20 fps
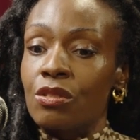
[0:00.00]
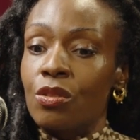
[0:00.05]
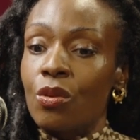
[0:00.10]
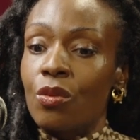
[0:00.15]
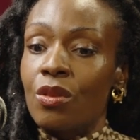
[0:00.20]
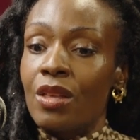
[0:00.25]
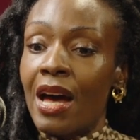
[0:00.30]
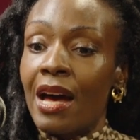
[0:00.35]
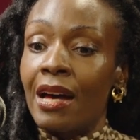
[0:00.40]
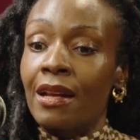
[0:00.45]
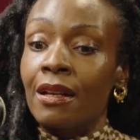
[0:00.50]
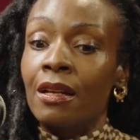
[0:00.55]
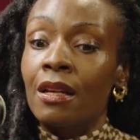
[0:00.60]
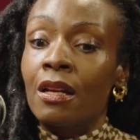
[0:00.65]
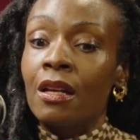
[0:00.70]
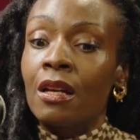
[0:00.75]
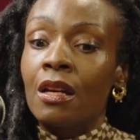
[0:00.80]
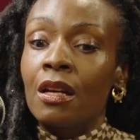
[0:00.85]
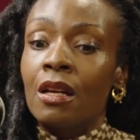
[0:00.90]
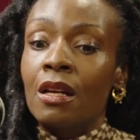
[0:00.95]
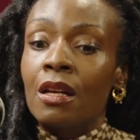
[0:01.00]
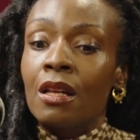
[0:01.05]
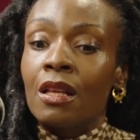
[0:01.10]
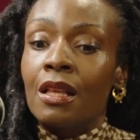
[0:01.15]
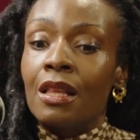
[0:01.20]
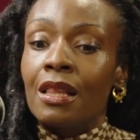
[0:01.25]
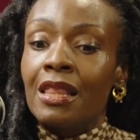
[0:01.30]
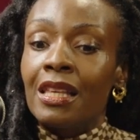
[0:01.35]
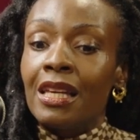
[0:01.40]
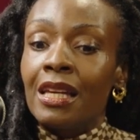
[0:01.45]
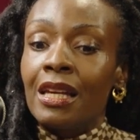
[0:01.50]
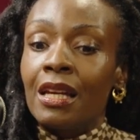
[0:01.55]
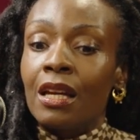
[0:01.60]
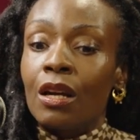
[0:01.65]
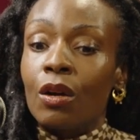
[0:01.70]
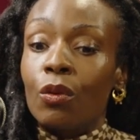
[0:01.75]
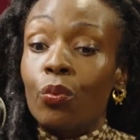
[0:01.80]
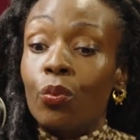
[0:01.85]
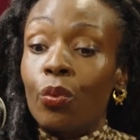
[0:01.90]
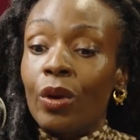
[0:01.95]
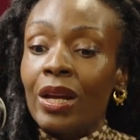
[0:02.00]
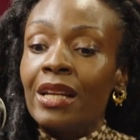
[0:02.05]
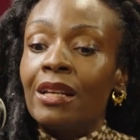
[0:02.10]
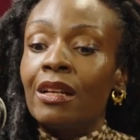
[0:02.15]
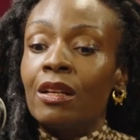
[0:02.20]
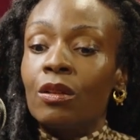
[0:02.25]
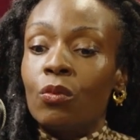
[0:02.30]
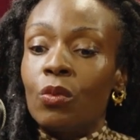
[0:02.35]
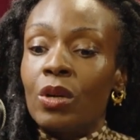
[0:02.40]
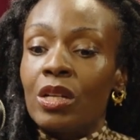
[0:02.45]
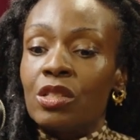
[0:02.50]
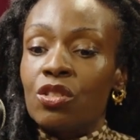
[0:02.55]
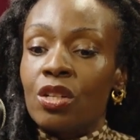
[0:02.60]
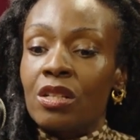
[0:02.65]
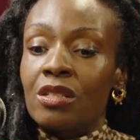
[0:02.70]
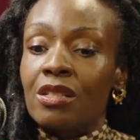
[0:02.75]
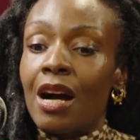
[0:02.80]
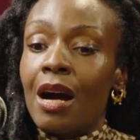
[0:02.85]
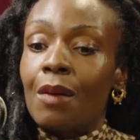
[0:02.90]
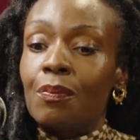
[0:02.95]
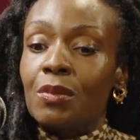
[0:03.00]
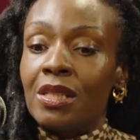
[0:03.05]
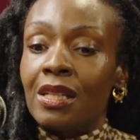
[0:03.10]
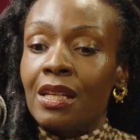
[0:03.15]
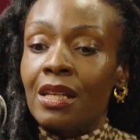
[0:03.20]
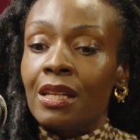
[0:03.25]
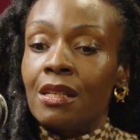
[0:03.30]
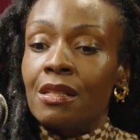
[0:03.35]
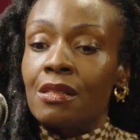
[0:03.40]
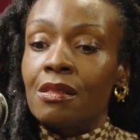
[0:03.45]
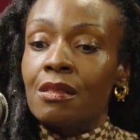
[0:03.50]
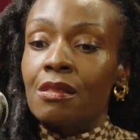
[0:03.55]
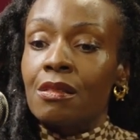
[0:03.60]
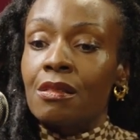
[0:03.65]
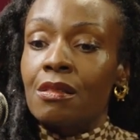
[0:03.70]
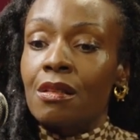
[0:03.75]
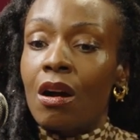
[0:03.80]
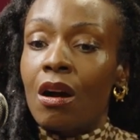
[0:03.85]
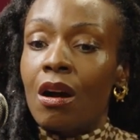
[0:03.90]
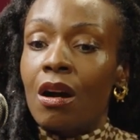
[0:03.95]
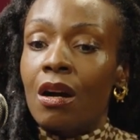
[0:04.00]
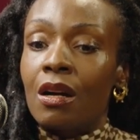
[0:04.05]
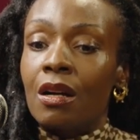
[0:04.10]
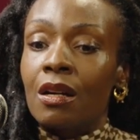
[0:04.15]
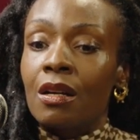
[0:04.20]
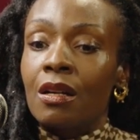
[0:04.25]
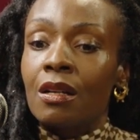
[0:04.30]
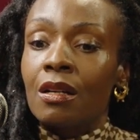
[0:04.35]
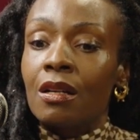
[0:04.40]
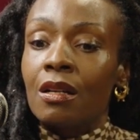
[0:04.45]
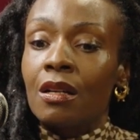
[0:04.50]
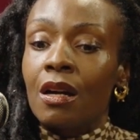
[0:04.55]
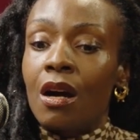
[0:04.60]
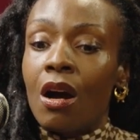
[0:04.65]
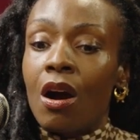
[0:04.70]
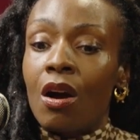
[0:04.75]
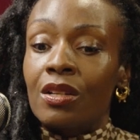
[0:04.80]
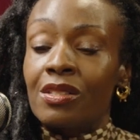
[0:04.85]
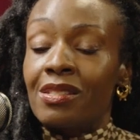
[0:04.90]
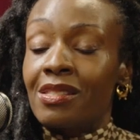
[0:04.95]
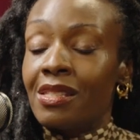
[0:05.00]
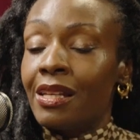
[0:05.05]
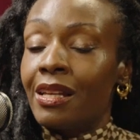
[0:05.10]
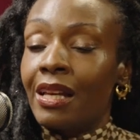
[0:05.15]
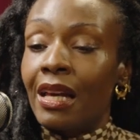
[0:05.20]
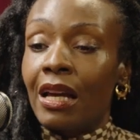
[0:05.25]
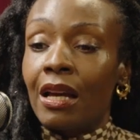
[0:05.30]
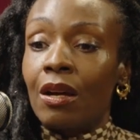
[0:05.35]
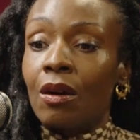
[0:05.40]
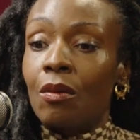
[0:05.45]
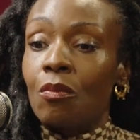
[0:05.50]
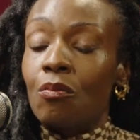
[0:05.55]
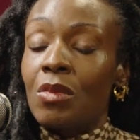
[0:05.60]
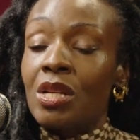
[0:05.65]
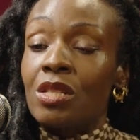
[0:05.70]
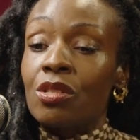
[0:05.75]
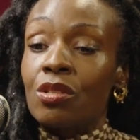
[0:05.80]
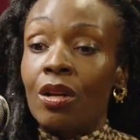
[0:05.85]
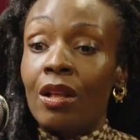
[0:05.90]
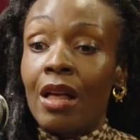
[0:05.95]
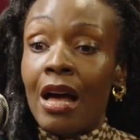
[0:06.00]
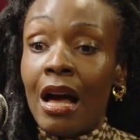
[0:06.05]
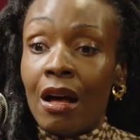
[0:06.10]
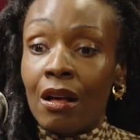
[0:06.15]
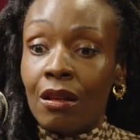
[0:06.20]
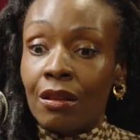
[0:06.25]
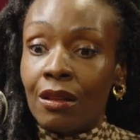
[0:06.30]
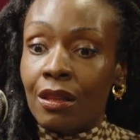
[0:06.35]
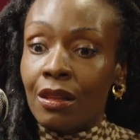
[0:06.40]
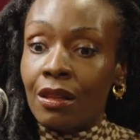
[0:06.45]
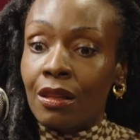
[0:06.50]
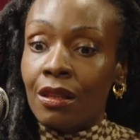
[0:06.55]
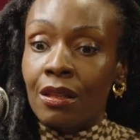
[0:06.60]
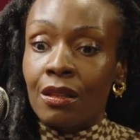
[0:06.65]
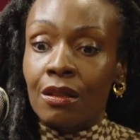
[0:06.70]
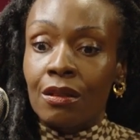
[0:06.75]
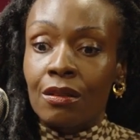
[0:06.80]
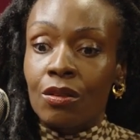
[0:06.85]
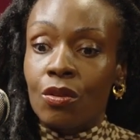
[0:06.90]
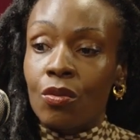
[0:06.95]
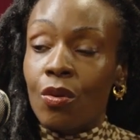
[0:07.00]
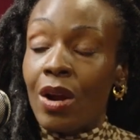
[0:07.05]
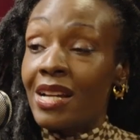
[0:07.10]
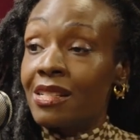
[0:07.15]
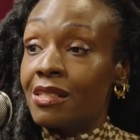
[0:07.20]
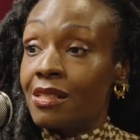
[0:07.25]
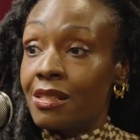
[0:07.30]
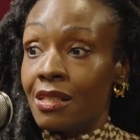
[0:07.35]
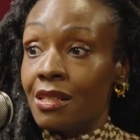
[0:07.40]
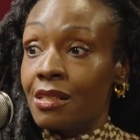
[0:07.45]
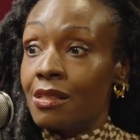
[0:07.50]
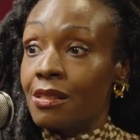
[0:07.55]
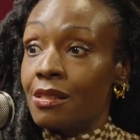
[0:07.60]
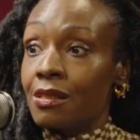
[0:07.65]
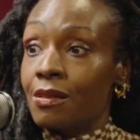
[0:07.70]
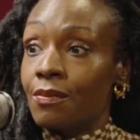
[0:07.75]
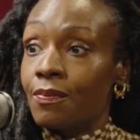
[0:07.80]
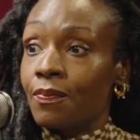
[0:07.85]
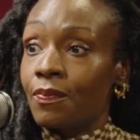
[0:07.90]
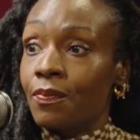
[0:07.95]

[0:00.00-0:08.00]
so that the rate in which adoptees are seeking mental health crises,